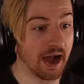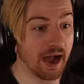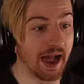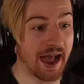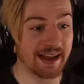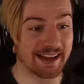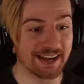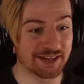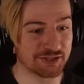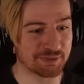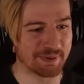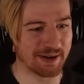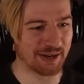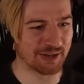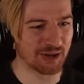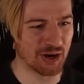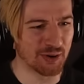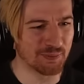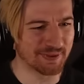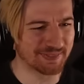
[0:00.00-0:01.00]
I, I guess I'm gonna
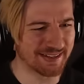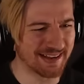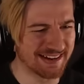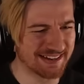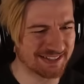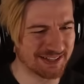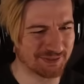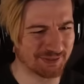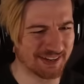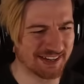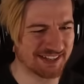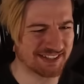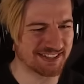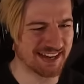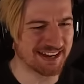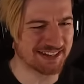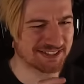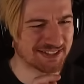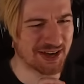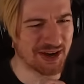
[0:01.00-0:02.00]
go with it and see what he says,